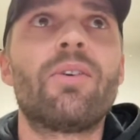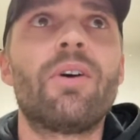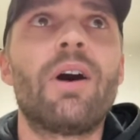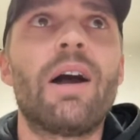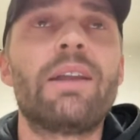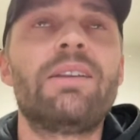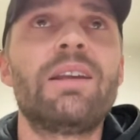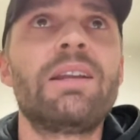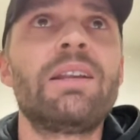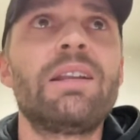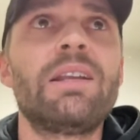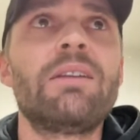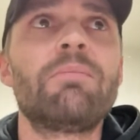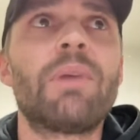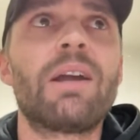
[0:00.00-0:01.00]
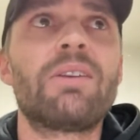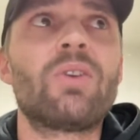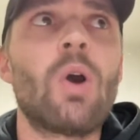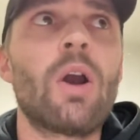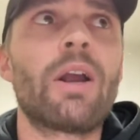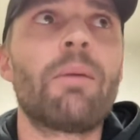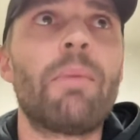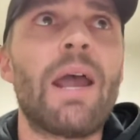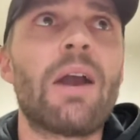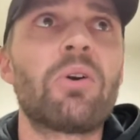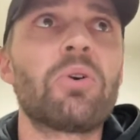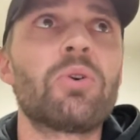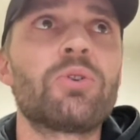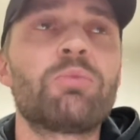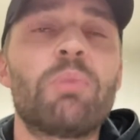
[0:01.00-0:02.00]
didn't eat my target
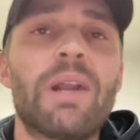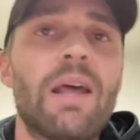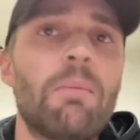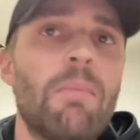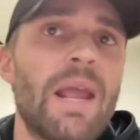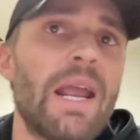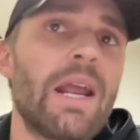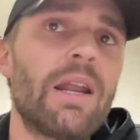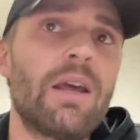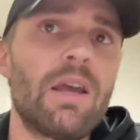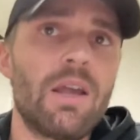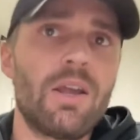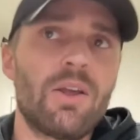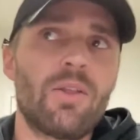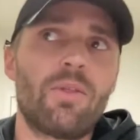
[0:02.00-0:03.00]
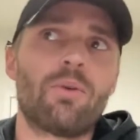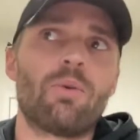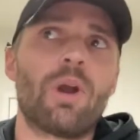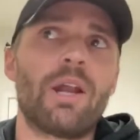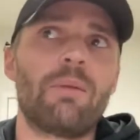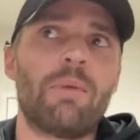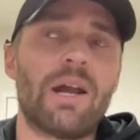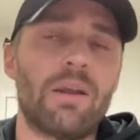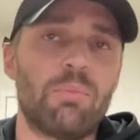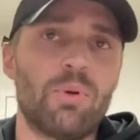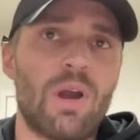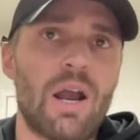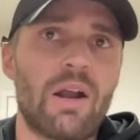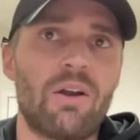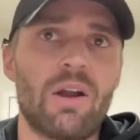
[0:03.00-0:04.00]
macros, but I made the right amount of
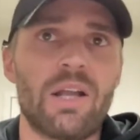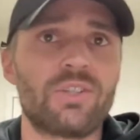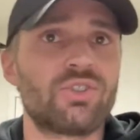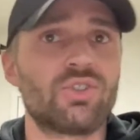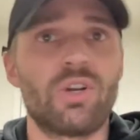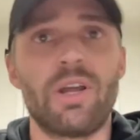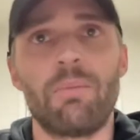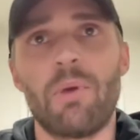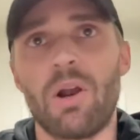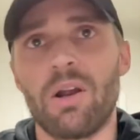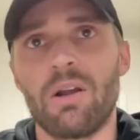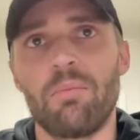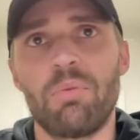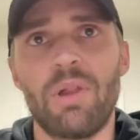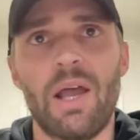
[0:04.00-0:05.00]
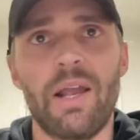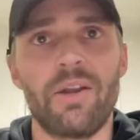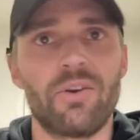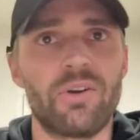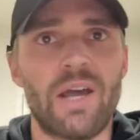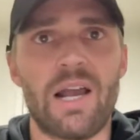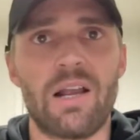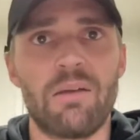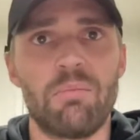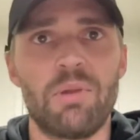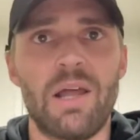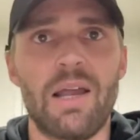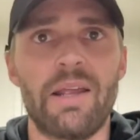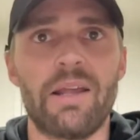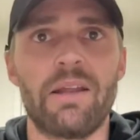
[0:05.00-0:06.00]
progress. Should I mark compliant or
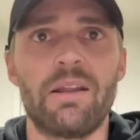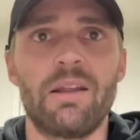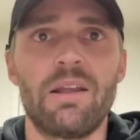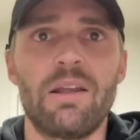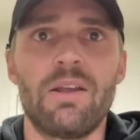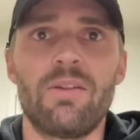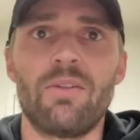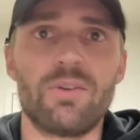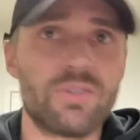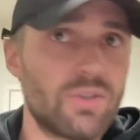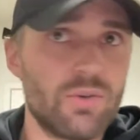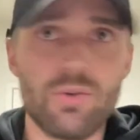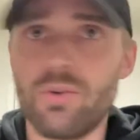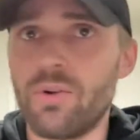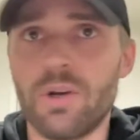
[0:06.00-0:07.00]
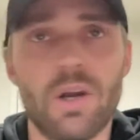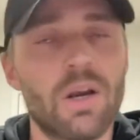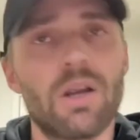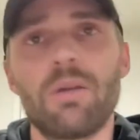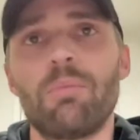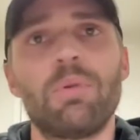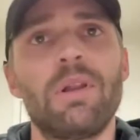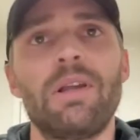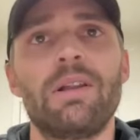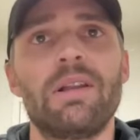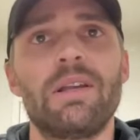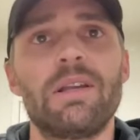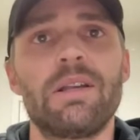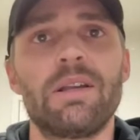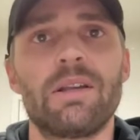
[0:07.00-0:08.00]
non-compliant? Those two are
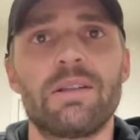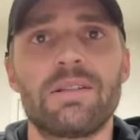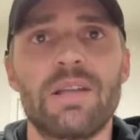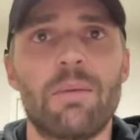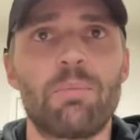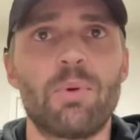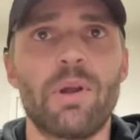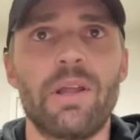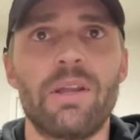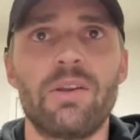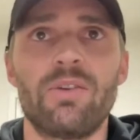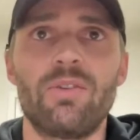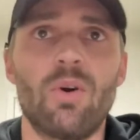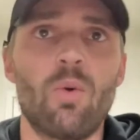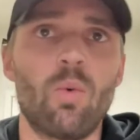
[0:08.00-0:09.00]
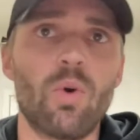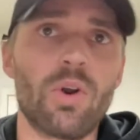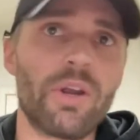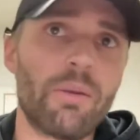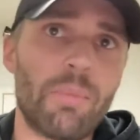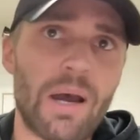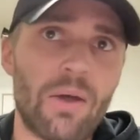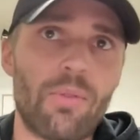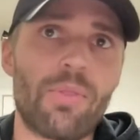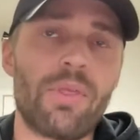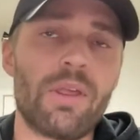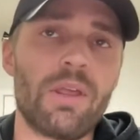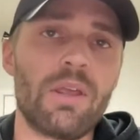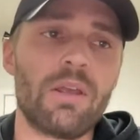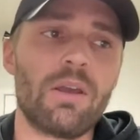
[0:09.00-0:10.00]
completely separate. Don't worry about
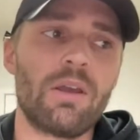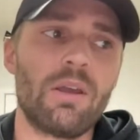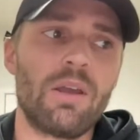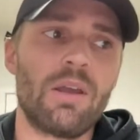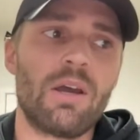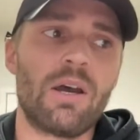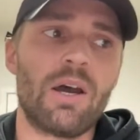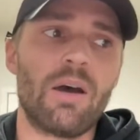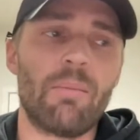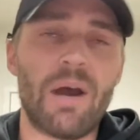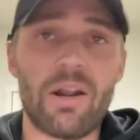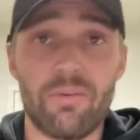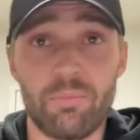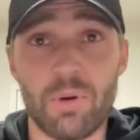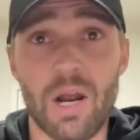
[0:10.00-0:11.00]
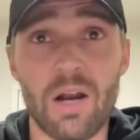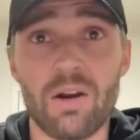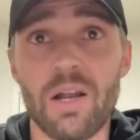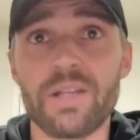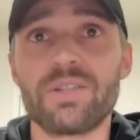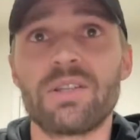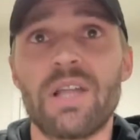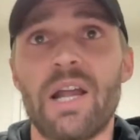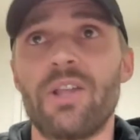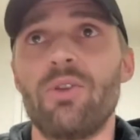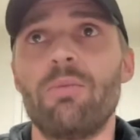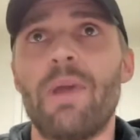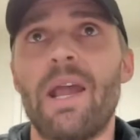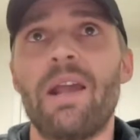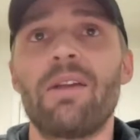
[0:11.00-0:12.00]
the amount of progress that you
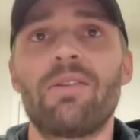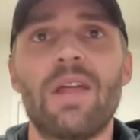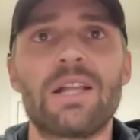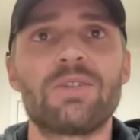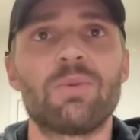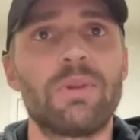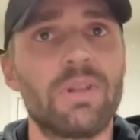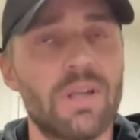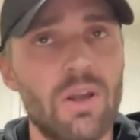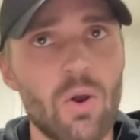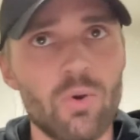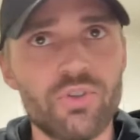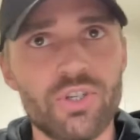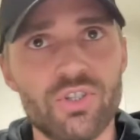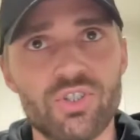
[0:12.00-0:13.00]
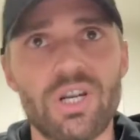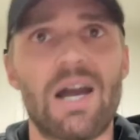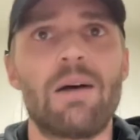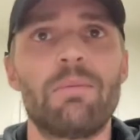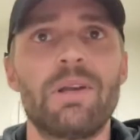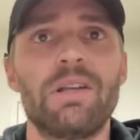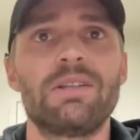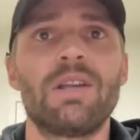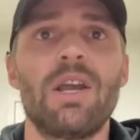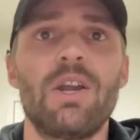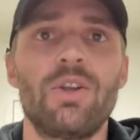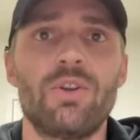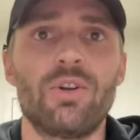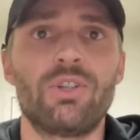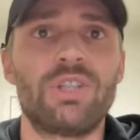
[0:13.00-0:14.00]
make. That's what the coach's job is.
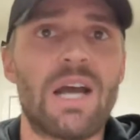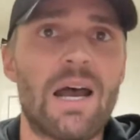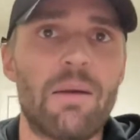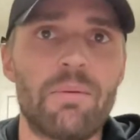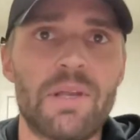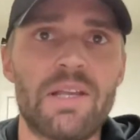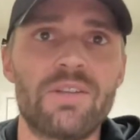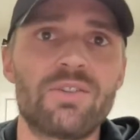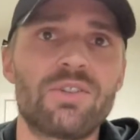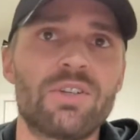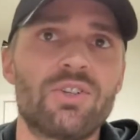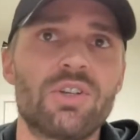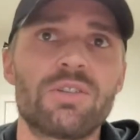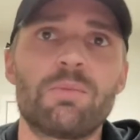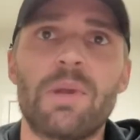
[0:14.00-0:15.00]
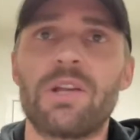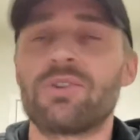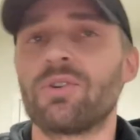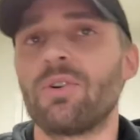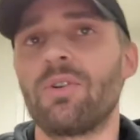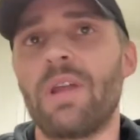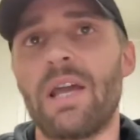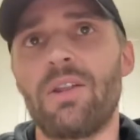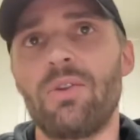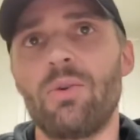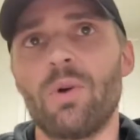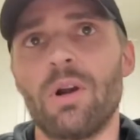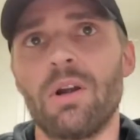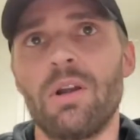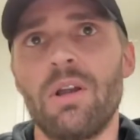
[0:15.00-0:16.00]
Your job is to just make sure that you
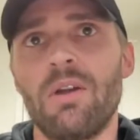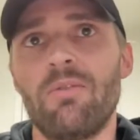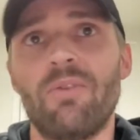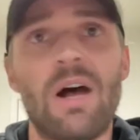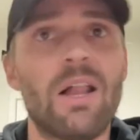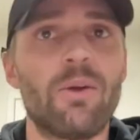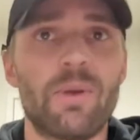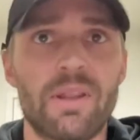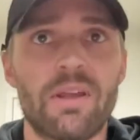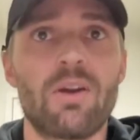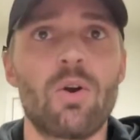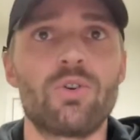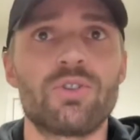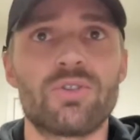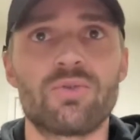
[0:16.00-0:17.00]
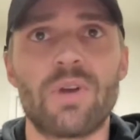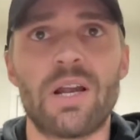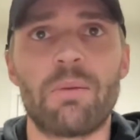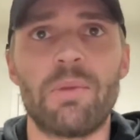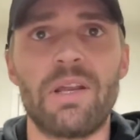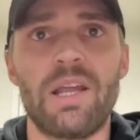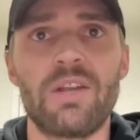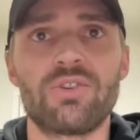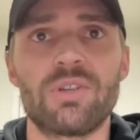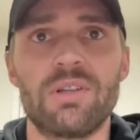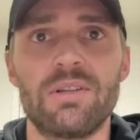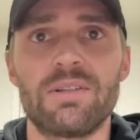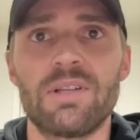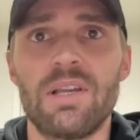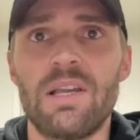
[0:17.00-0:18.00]
are following the coach's
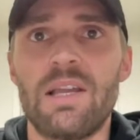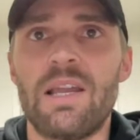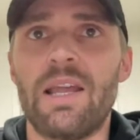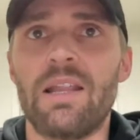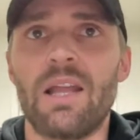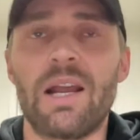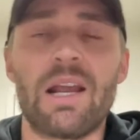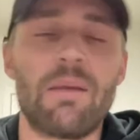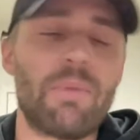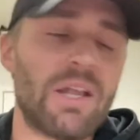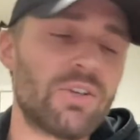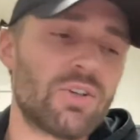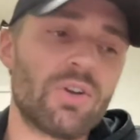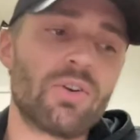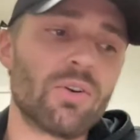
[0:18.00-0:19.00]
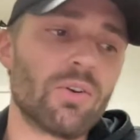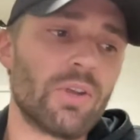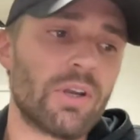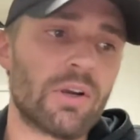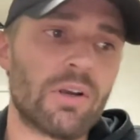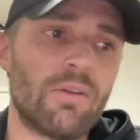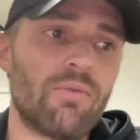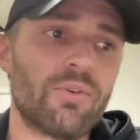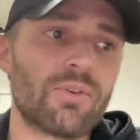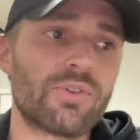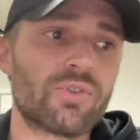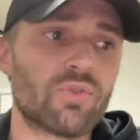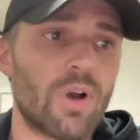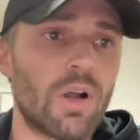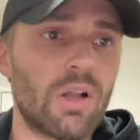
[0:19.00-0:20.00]
recommendations. And like I mentioned earlier, if you're
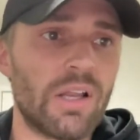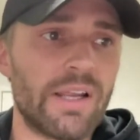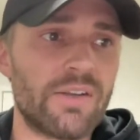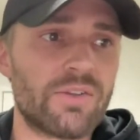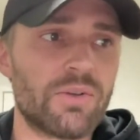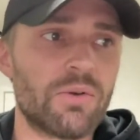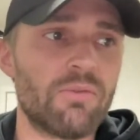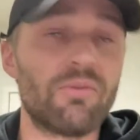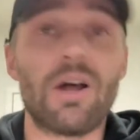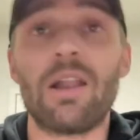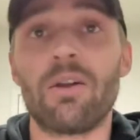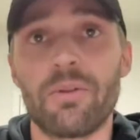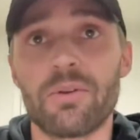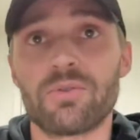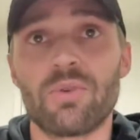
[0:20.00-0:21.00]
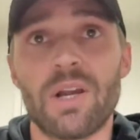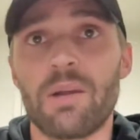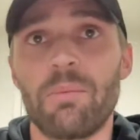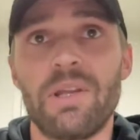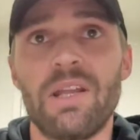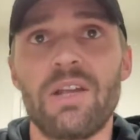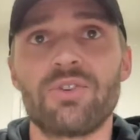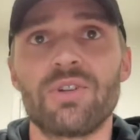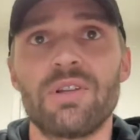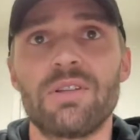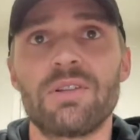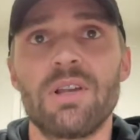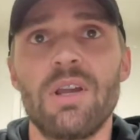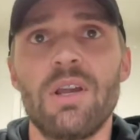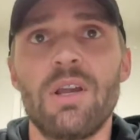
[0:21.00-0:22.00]
struggling to follow those
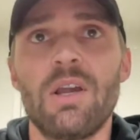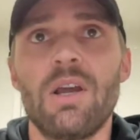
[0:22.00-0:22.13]
recommendations,